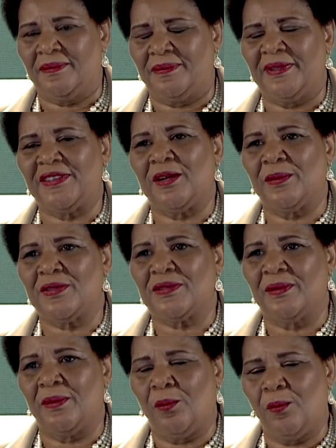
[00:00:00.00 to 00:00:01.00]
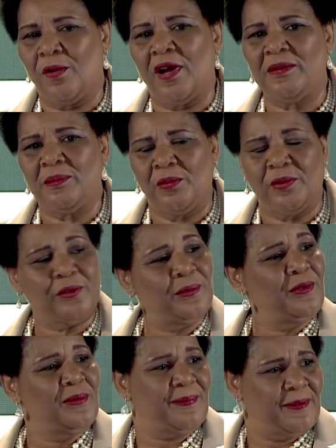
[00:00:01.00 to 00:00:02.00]
But there was one more
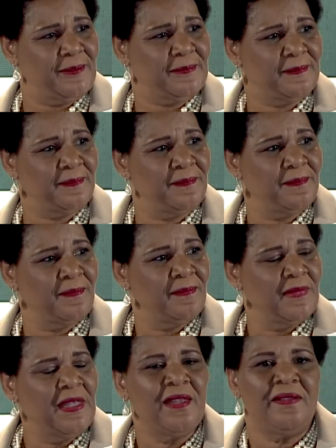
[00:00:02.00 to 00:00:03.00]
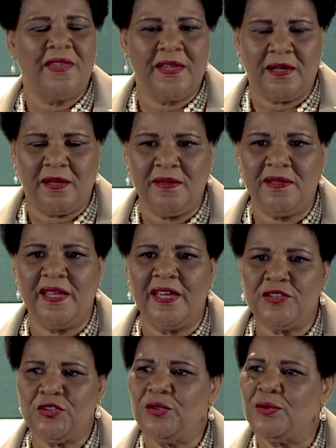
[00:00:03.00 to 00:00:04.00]
group that
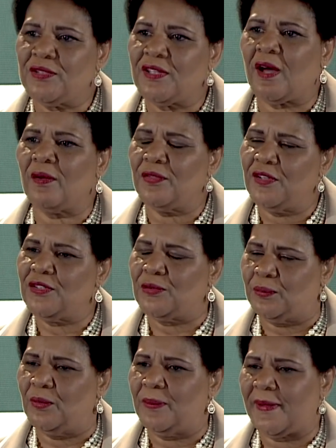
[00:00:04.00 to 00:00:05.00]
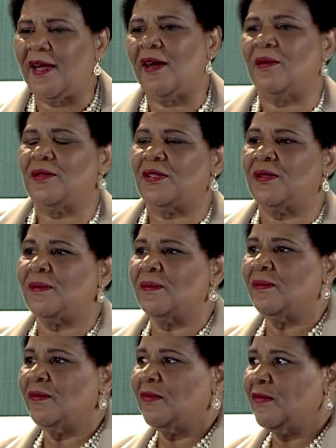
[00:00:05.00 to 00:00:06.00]
unless you sought this group out,
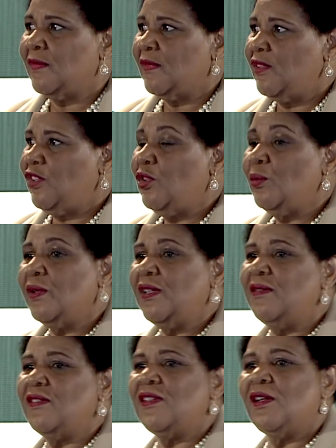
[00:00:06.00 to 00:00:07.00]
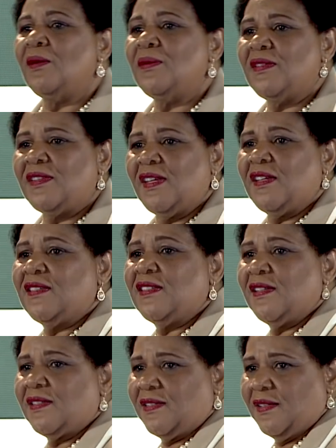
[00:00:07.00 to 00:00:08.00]
you wouldn't even know that they
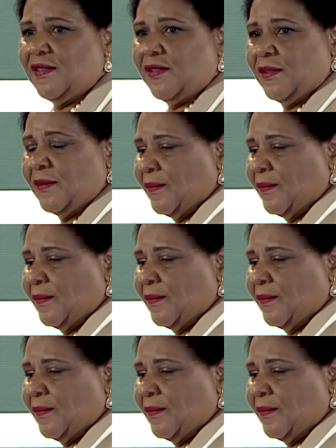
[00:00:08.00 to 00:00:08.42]
existed.